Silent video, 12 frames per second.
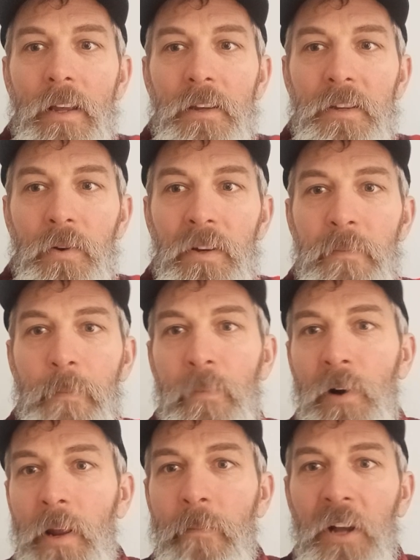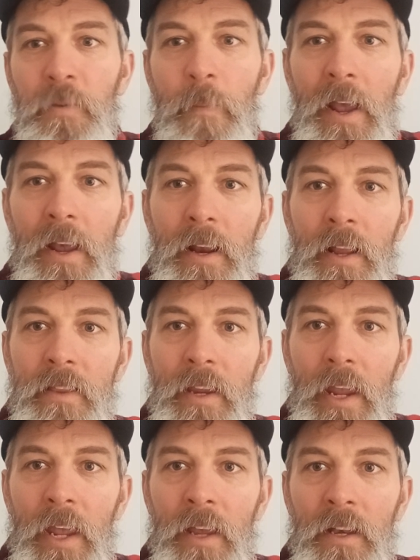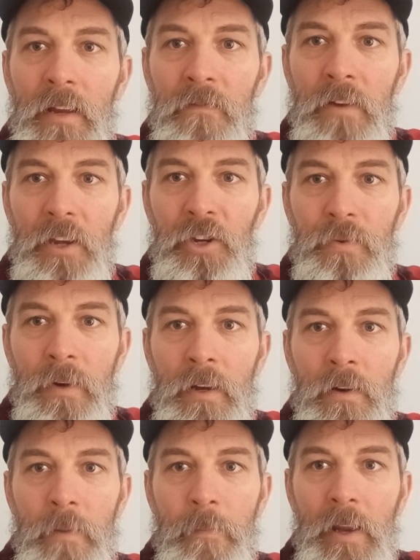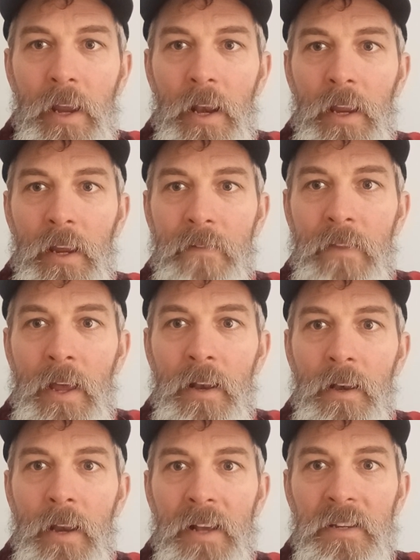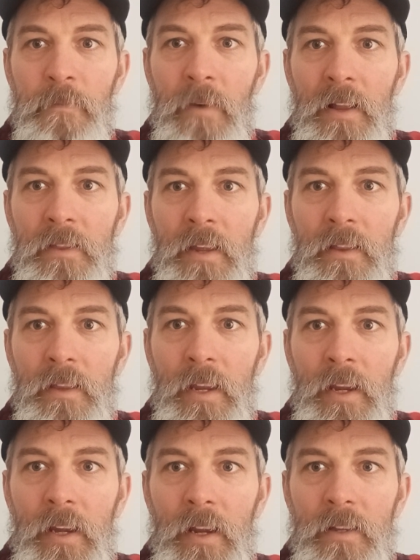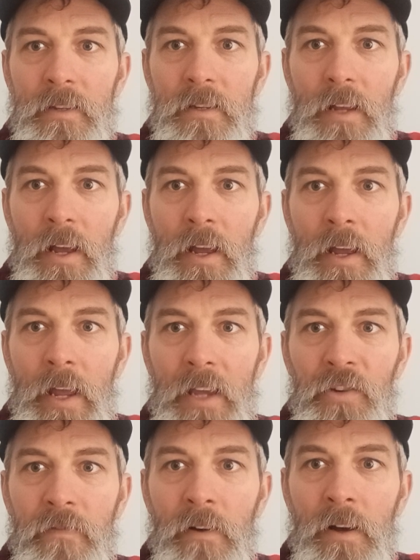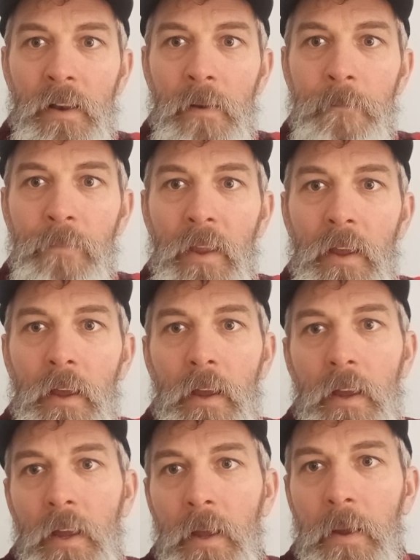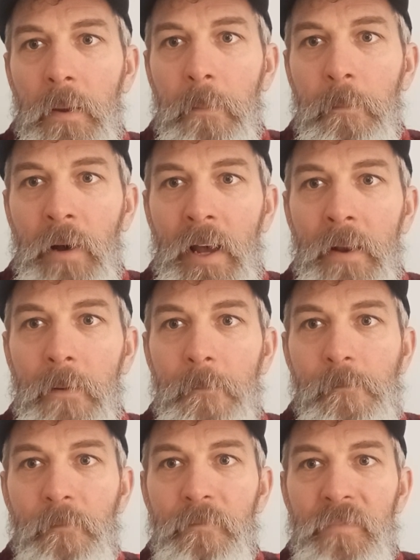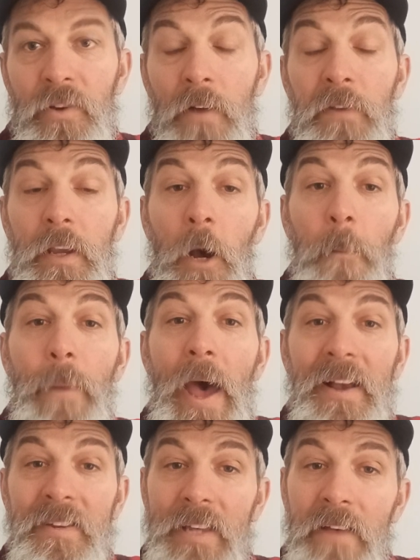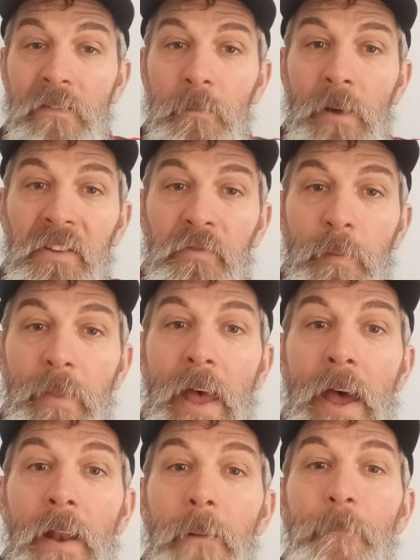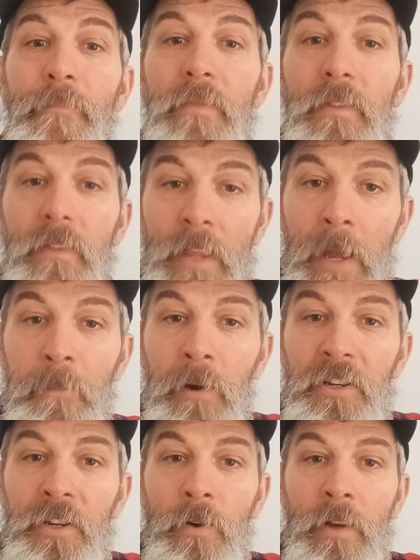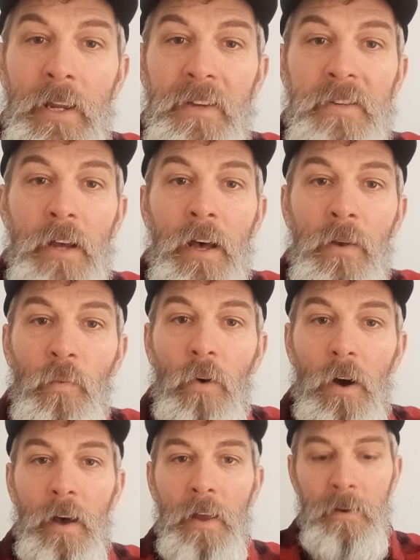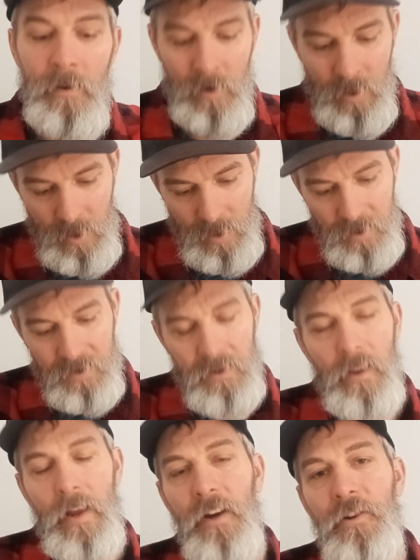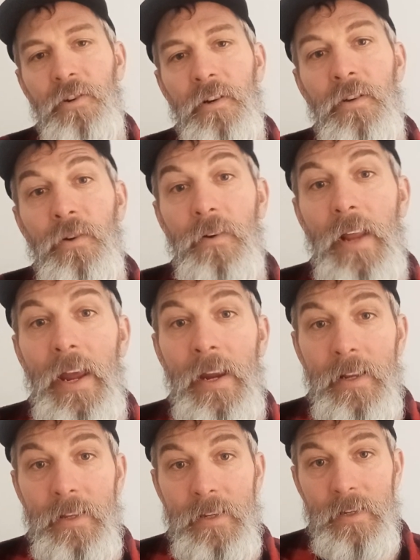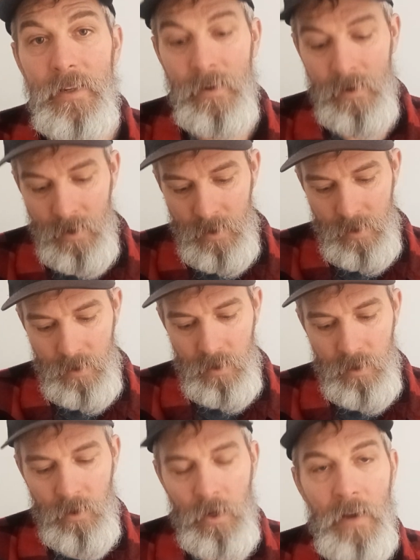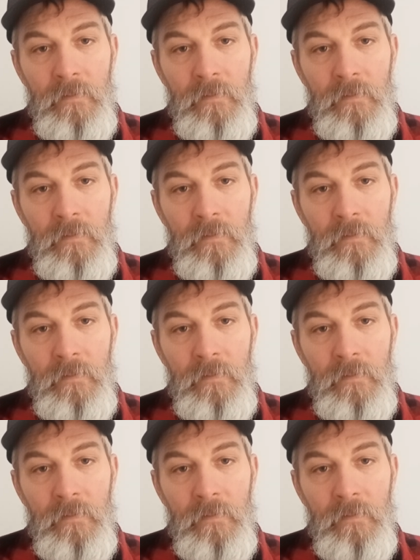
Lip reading: So he's pretty much making it the end of Tishrei or the beginning of that next month. I think it's Heshvan. But so if you go back 7 months from that, that puts you at Nisan 1. So there's your two dates. You